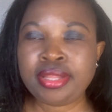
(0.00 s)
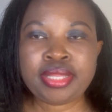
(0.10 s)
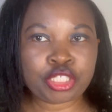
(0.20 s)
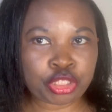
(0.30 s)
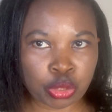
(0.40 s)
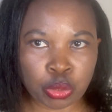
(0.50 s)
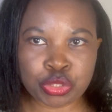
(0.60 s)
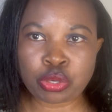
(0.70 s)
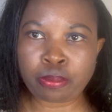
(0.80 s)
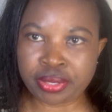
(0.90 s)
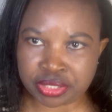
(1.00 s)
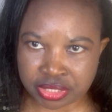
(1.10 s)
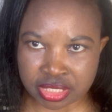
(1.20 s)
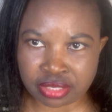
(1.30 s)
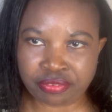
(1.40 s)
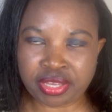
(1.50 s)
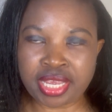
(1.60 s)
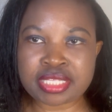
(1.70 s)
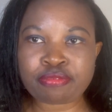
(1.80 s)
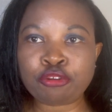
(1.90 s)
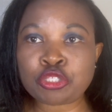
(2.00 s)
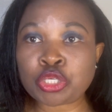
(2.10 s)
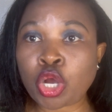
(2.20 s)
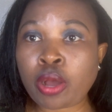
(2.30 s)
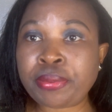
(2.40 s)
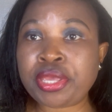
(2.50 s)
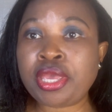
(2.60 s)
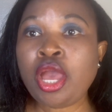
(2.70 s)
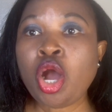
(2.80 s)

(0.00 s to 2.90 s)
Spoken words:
that shows your birth certificate, photocopy